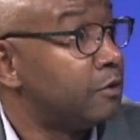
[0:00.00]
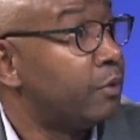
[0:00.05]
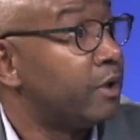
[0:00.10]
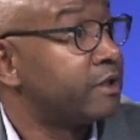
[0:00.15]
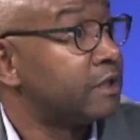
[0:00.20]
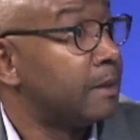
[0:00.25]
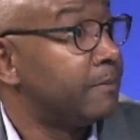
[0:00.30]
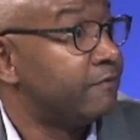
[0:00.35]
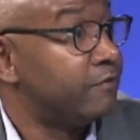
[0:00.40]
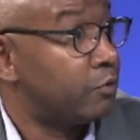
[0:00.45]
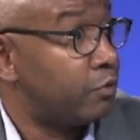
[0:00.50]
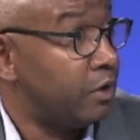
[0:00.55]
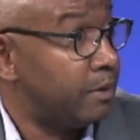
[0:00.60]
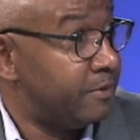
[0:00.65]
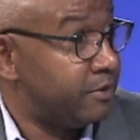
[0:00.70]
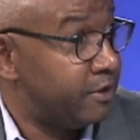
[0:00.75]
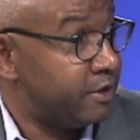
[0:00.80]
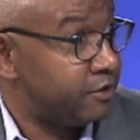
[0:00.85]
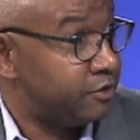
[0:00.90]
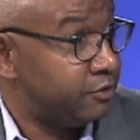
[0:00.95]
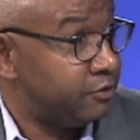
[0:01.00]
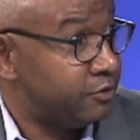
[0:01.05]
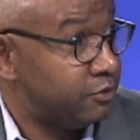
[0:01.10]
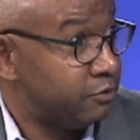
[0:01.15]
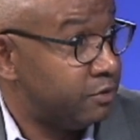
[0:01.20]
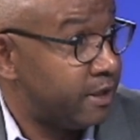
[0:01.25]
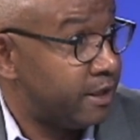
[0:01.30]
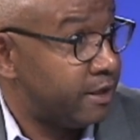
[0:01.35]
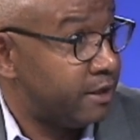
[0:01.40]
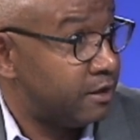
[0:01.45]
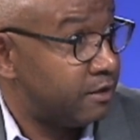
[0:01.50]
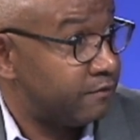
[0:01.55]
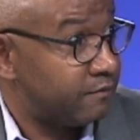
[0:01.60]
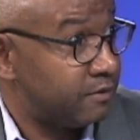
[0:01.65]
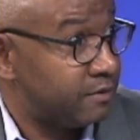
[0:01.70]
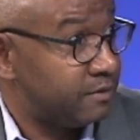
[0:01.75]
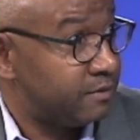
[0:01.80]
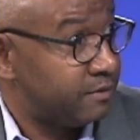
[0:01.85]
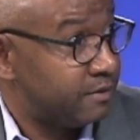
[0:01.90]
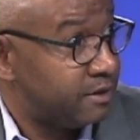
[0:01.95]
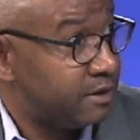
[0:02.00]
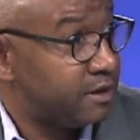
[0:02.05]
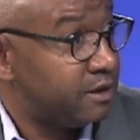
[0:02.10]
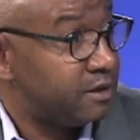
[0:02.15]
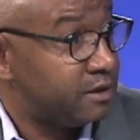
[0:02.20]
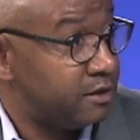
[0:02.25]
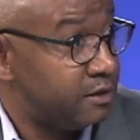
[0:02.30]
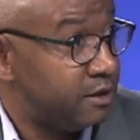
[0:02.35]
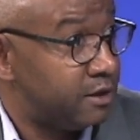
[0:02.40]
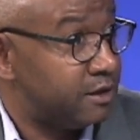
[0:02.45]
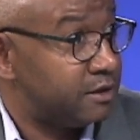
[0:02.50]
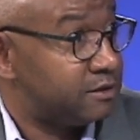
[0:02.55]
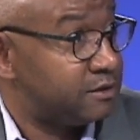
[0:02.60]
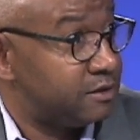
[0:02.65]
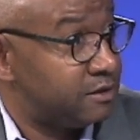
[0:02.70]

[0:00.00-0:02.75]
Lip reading: on what type of equipment that you do have. Okay. Yes.